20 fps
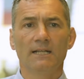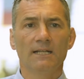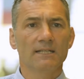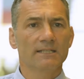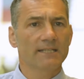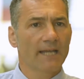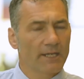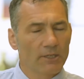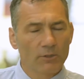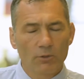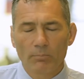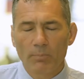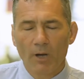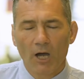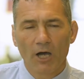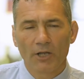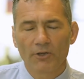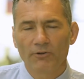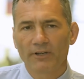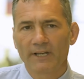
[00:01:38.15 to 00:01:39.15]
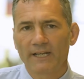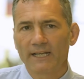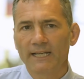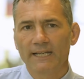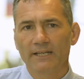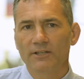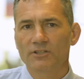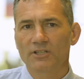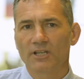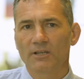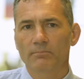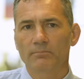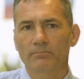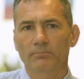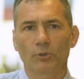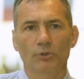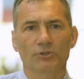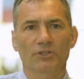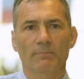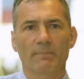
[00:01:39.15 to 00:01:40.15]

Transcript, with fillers: technical partnering, leadership, project